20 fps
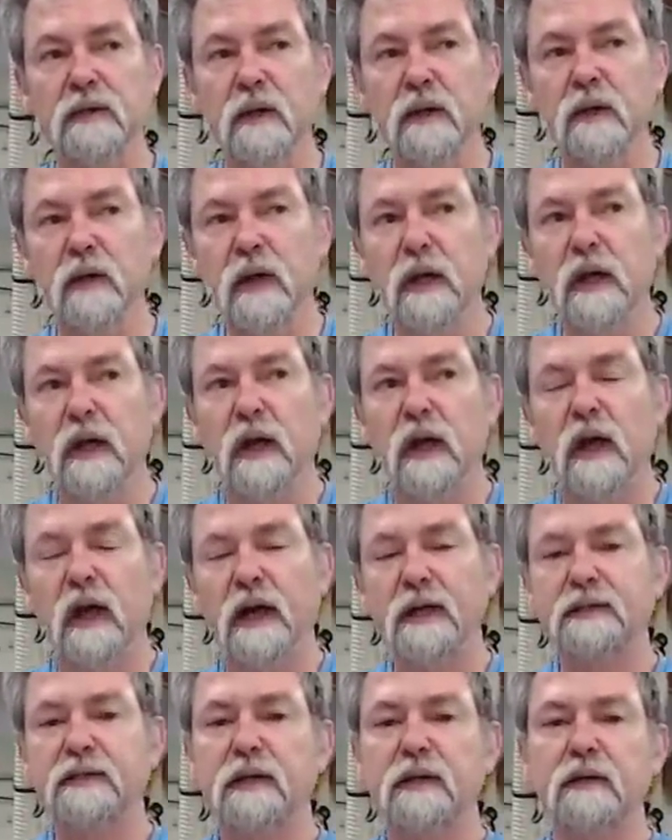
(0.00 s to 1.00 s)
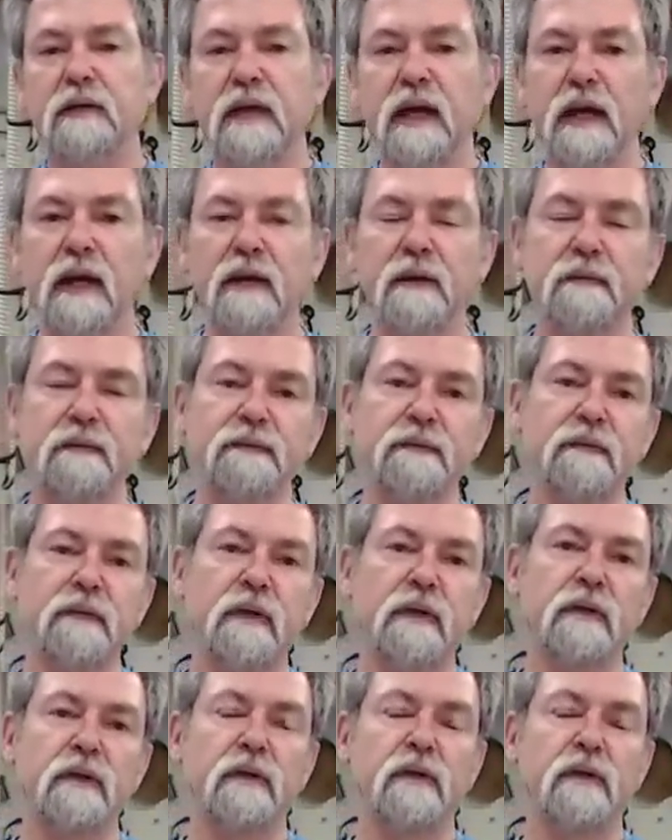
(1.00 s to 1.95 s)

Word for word: So I don't have